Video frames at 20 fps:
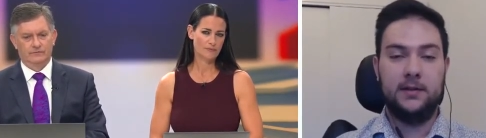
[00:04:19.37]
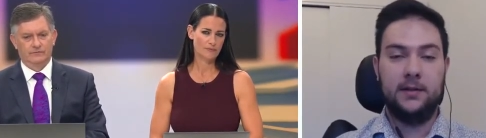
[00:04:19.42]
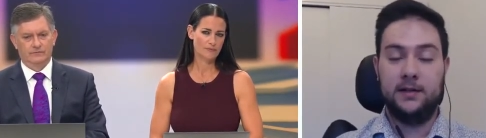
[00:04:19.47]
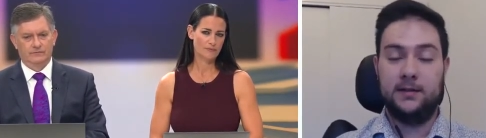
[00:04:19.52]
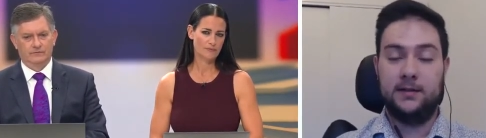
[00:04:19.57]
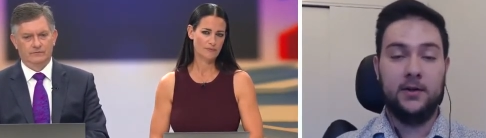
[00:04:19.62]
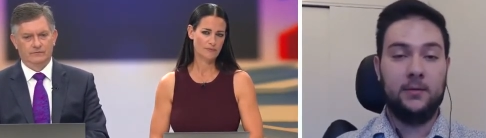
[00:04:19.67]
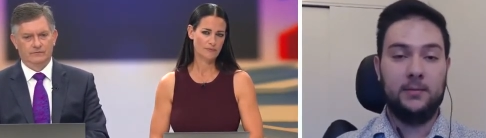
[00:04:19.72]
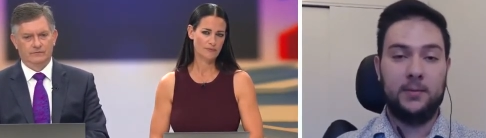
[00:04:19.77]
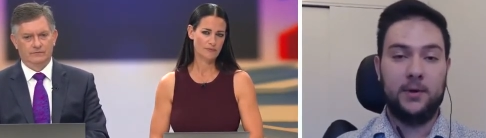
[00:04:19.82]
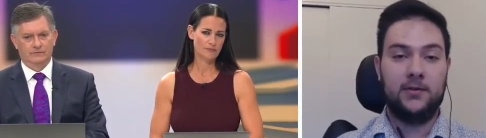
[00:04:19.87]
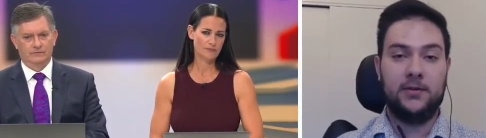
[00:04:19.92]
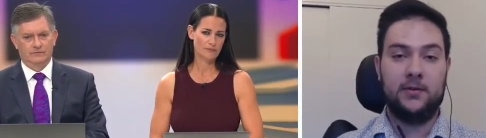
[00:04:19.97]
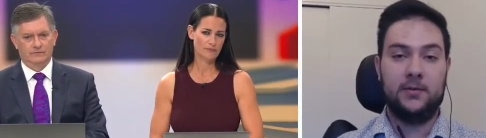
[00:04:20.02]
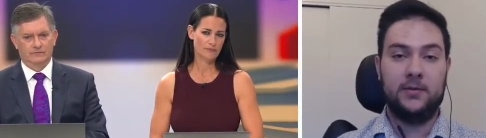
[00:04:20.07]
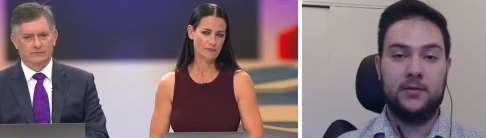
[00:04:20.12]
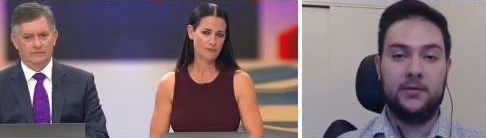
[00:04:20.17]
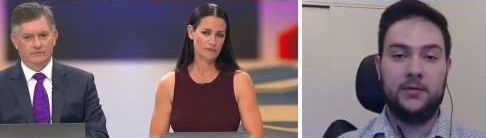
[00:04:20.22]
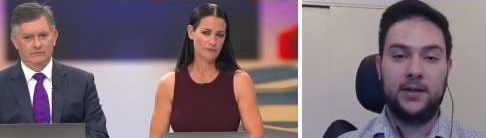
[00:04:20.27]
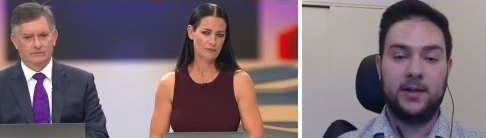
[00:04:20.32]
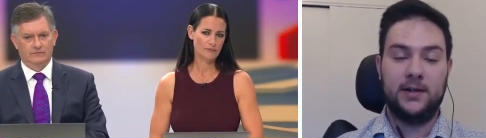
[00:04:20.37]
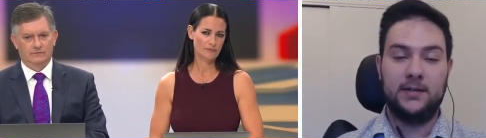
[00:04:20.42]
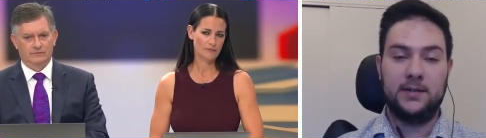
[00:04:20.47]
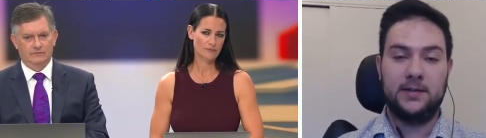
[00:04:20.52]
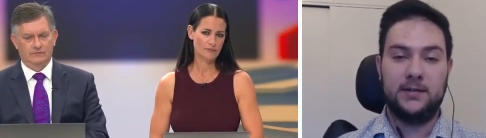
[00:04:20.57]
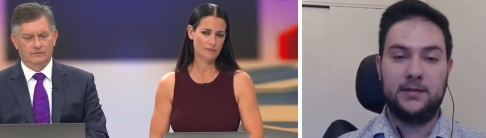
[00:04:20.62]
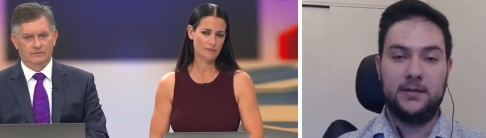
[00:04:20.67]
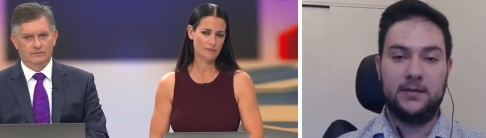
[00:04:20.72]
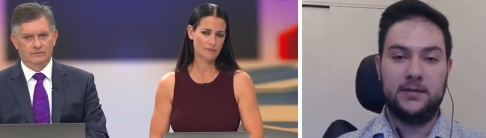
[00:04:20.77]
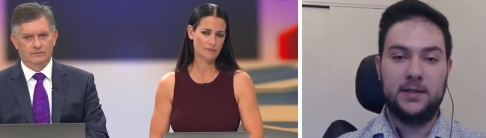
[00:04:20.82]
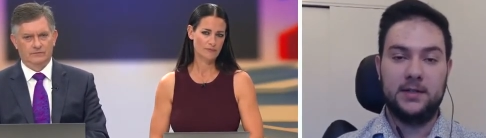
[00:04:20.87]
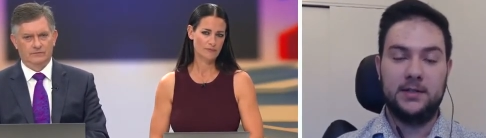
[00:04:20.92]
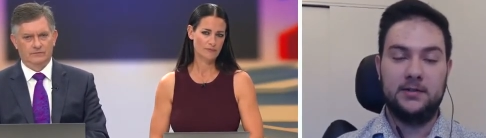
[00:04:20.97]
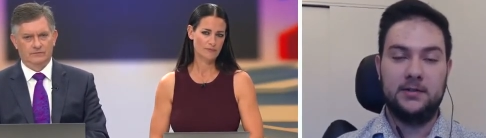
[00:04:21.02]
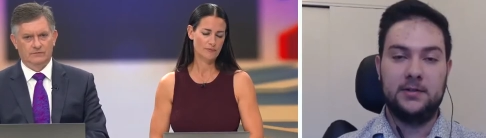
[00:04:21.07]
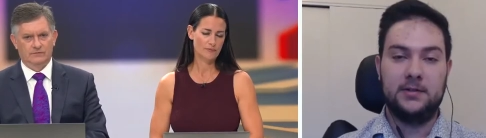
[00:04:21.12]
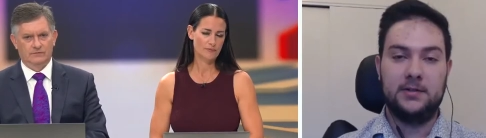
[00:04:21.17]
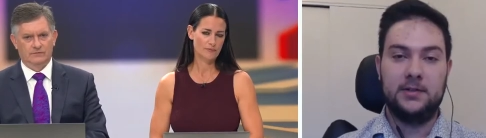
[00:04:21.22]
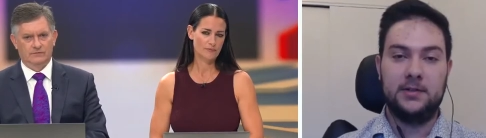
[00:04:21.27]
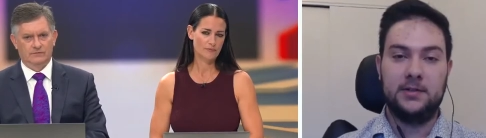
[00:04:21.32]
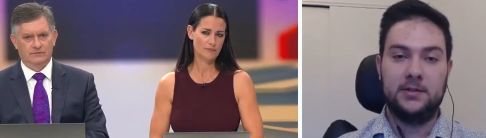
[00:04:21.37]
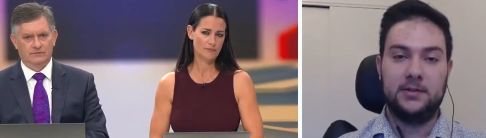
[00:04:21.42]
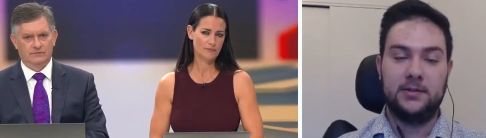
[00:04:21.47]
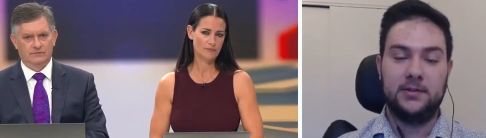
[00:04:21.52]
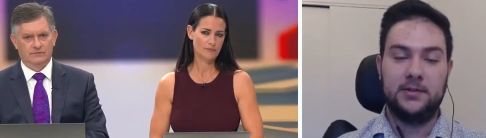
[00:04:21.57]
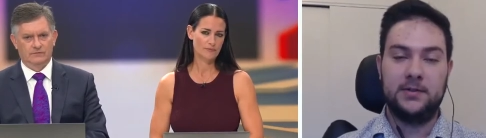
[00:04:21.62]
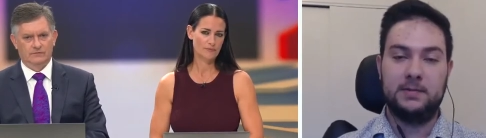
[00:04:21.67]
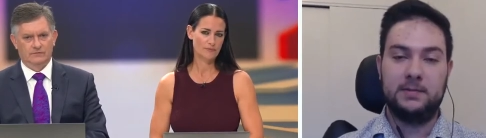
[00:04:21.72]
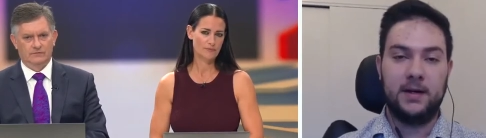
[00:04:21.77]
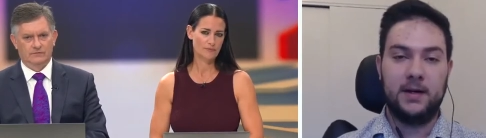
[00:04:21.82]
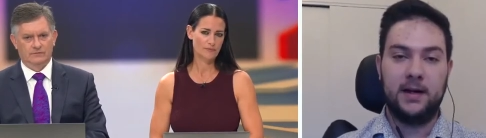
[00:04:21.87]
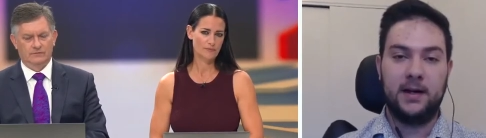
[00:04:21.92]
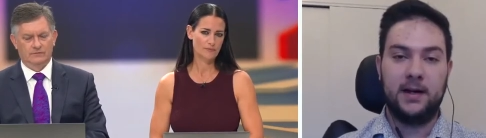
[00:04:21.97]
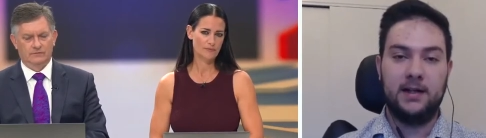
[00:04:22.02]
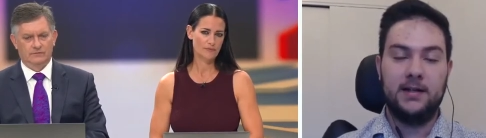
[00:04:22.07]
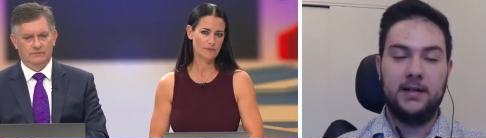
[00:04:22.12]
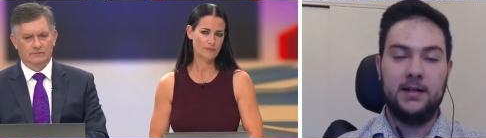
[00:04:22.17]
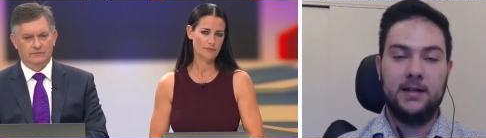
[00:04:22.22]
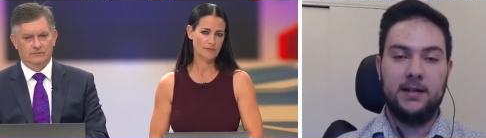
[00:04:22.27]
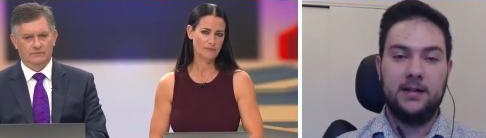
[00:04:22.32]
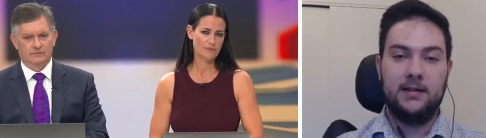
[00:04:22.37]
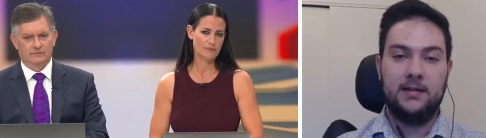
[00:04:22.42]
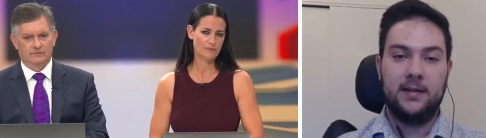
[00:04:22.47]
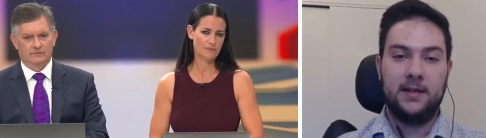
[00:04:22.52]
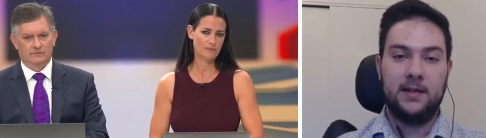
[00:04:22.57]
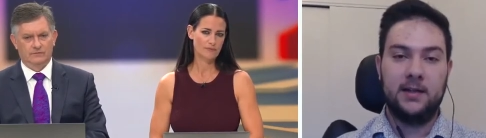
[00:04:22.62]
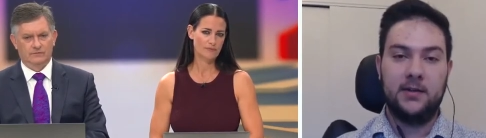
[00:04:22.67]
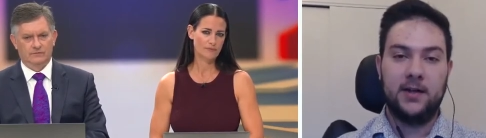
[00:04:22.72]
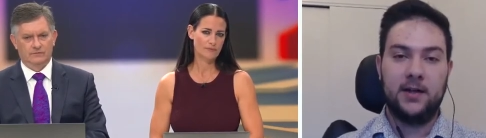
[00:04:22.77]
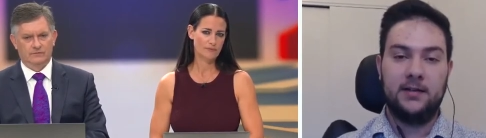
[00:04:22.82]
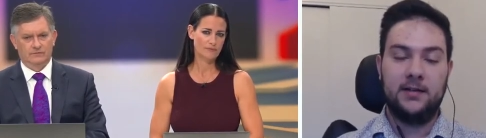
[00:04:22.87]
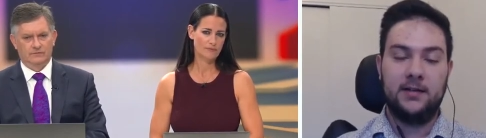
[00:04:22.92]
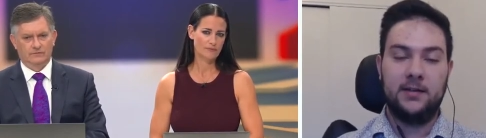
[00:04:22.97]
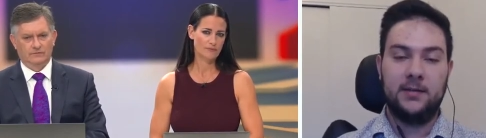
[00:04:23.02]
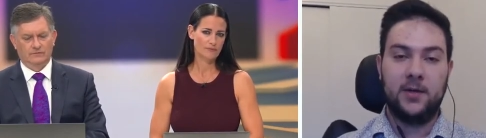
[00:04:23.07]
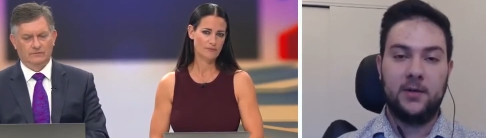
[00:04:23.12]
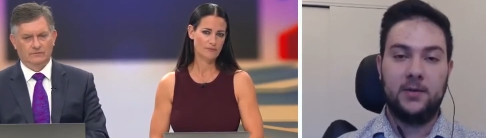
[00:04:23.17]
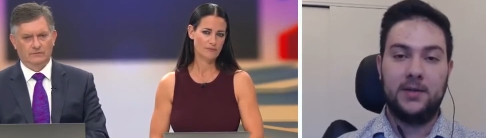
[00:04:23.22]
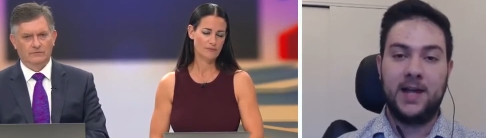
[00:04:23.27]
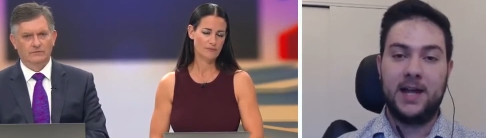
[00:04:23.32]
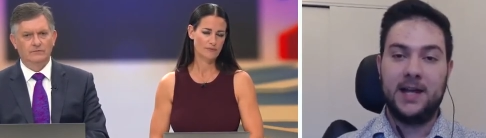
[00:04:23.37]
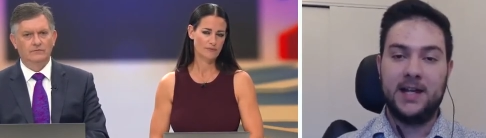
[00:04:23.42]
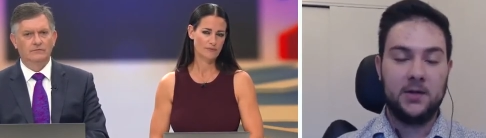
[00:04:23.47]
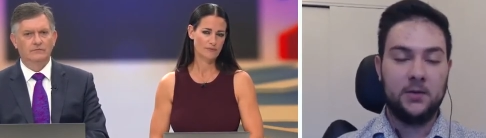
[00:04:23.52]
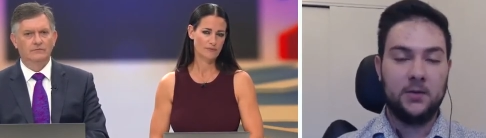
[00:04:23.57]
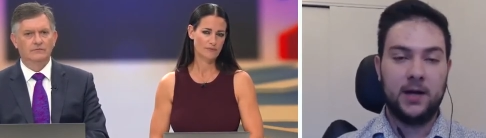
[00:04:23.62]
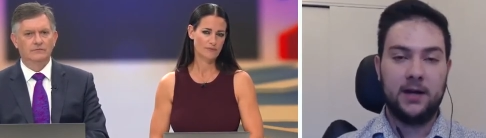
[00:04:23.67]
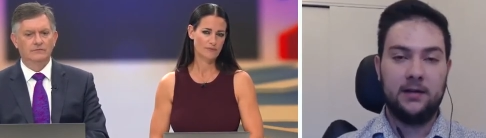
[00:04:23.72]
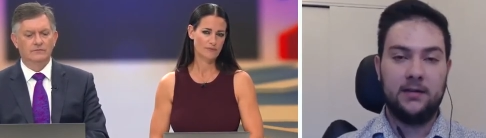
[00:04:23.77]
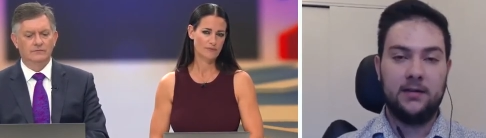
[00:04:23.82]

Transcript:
Speaker 1: it's not possible for 11 to 15 year old children to buy cigarettes at the moment anyway.